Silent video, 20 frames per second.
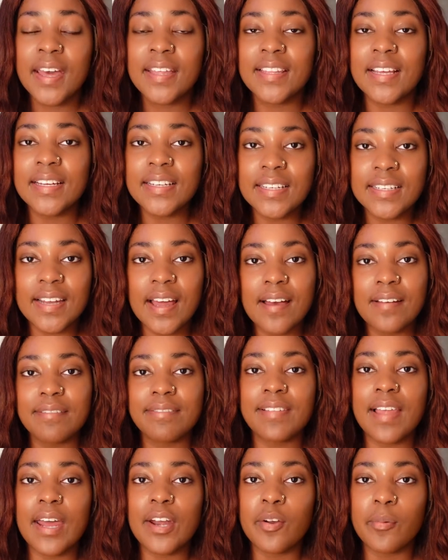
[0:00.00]
they did not
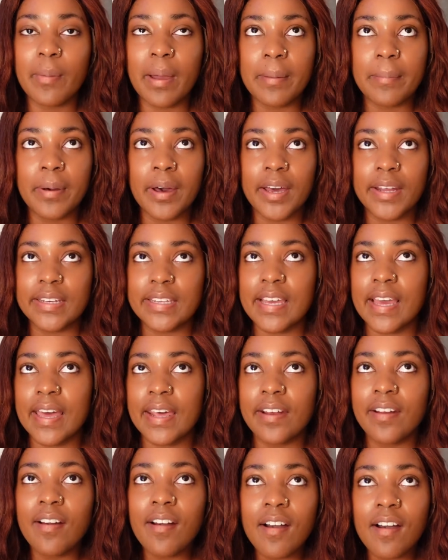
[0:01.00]
flatter my body
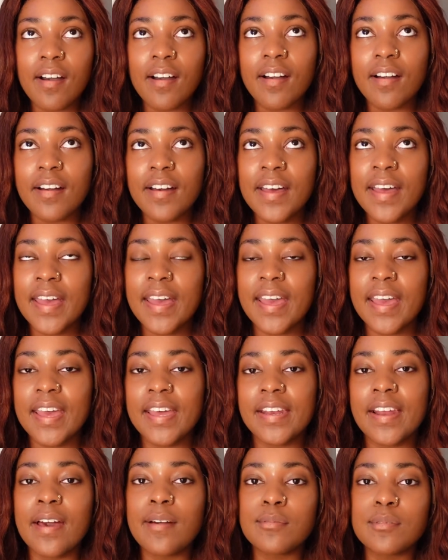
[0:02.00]
at all
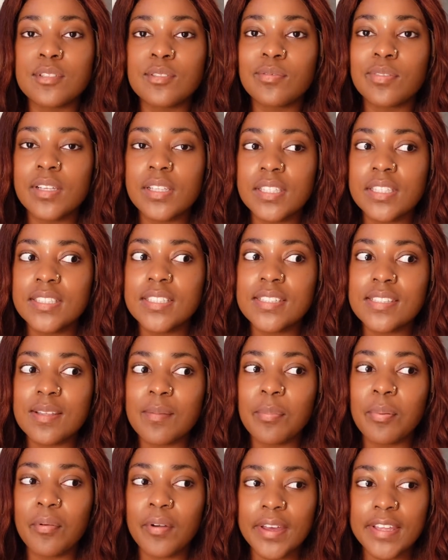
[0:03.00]
and i was really
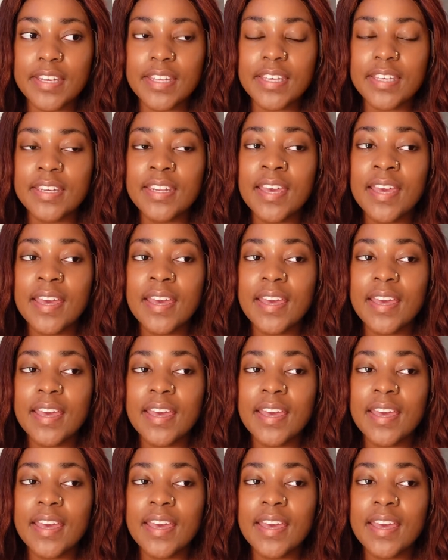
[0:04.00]
disappointed